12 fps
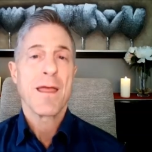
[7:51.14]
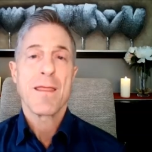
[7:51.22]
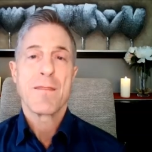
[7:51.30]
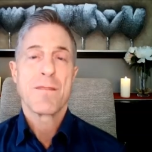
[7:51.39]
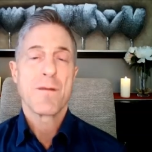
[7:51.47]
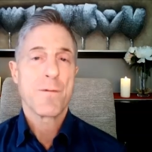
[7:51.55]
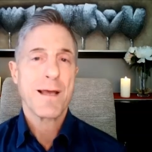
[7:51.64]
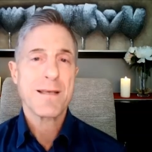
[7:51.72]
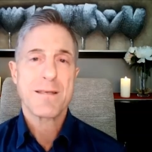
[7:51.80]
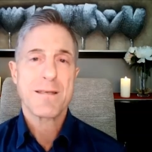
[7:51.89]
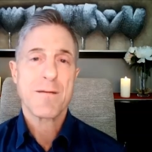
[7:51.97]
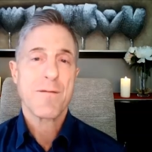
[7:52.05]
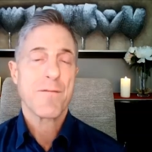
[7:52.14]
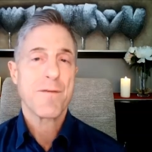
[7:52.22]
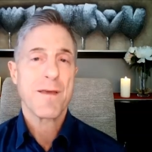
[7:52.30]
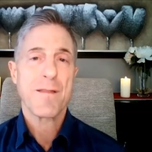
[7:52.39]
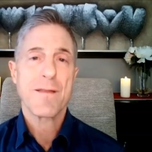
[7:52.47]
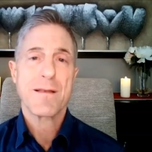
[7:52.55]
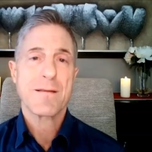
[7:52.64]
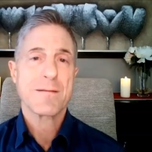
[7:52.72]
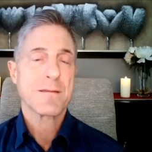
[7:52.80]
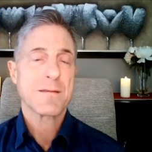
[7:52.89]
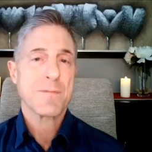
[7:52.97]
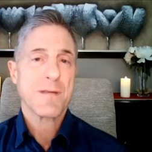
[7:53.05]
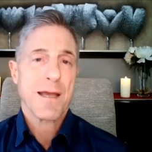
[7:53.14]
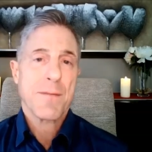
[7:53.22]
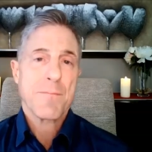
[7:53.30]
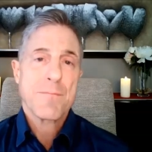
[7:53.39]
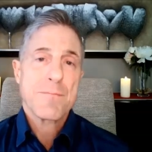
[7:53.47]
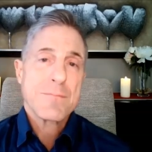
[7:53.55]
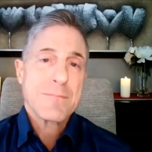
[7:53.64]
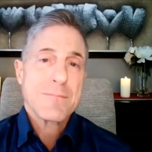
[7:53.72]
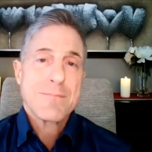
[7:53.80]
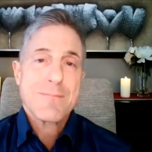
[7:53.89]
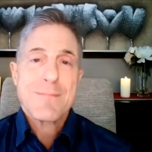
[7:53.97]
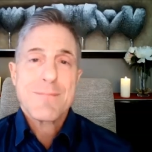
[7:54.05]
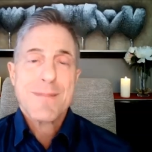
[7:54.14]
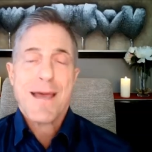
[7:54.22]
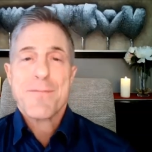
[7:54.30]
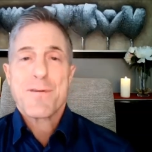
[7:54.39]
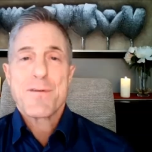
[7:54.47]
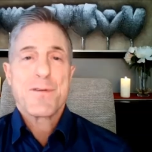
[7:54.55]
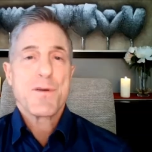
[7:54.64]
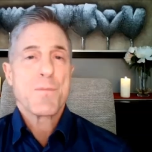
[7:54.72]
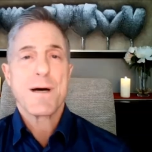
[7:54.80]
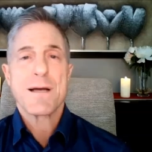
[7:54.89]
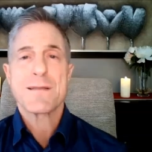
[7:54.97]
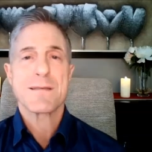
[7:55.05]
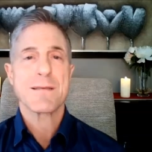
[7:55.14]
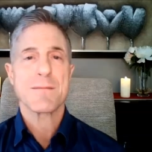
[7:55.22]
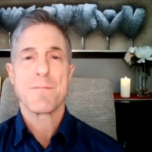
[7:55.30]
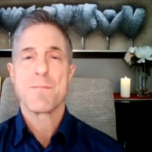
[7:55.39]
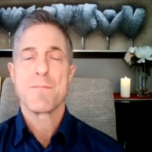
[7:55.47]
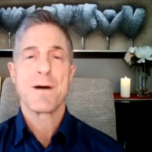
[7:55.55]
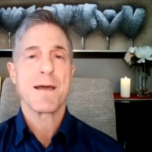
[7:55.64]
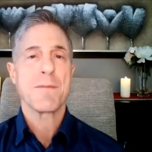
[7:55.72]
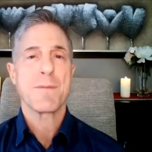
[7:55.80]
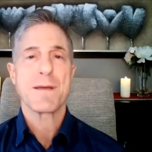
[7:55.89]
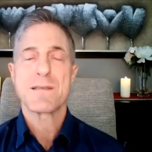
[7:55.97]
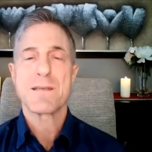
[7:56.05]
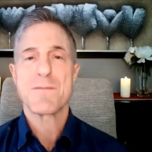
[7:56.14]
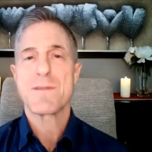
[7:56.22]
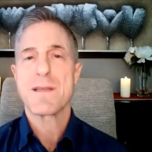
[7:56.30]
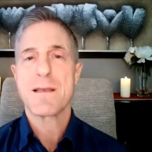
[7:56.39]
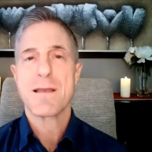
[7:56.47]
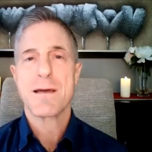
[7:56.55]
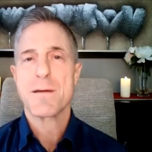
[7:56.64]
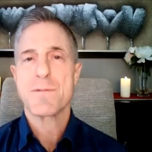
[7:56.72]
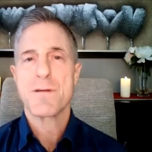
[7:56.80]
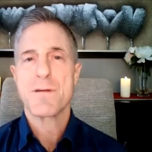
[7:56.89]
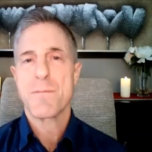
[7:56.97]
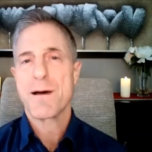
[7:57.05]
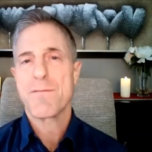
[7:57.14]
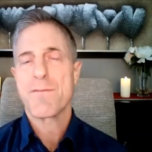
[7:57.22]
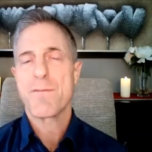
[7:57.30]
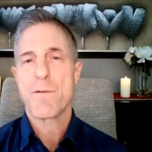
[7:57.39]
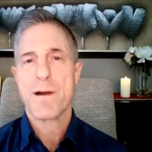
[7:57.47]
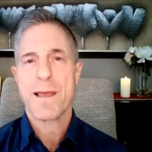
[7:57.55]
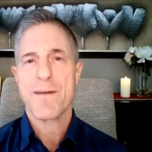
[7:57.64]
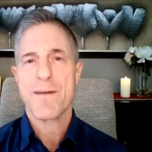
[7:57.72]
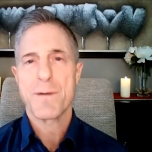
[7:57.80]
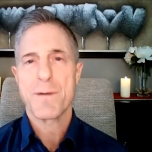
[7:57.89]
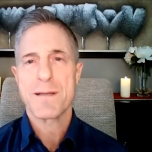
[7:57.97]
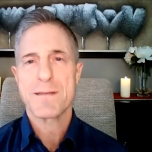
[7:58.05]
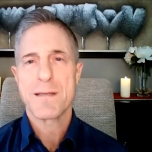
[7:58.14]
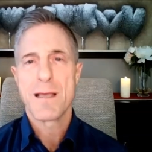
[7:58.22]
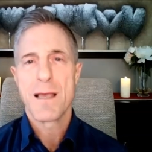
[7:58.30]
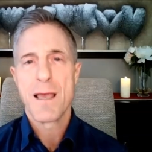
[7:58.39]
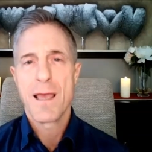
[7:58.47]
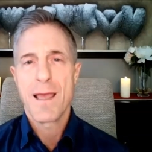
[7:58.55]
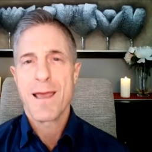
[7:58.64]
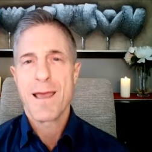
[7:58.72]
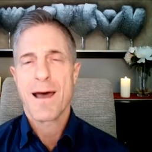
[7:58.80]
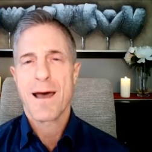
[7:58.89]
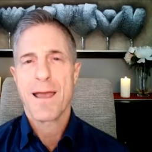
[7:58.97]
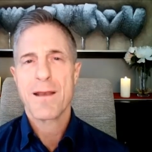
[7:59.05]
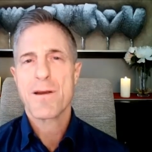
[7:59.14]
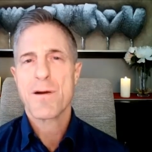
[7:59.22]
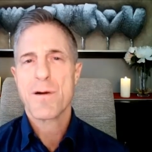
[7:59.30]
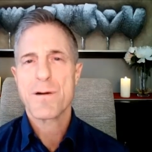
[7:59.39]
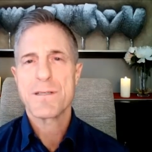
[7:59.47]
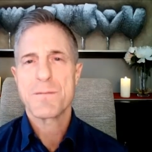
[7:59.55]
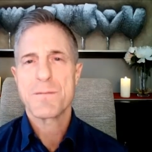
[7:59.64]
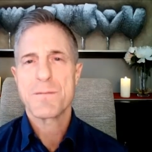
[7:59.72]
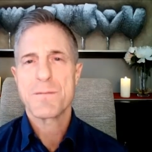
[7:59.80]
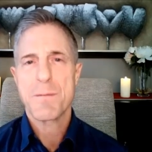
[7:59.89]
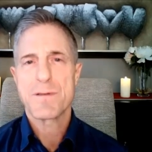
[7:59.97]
The rest feel it sometime after 2 months. My big shift didn't come till about 4.5 months. I encourage people